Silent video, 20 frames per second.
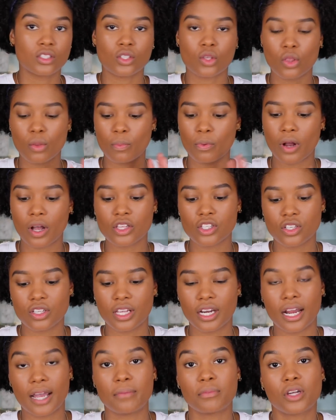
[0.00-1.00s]
So the bronzer
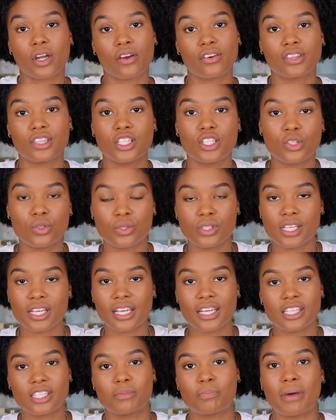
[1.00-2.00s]
that I'm currently
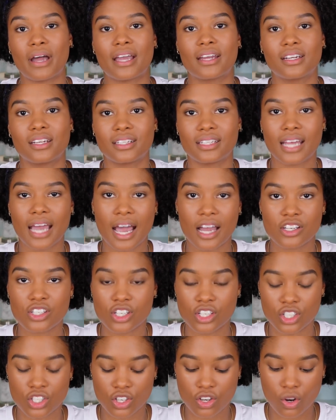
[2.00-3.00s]
using is by
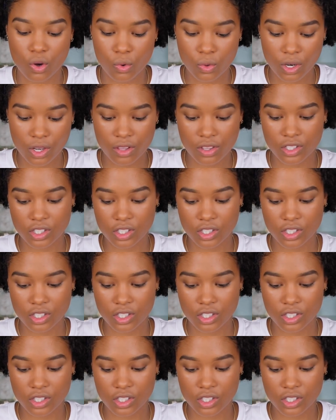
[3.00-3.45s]
Natasha Denona.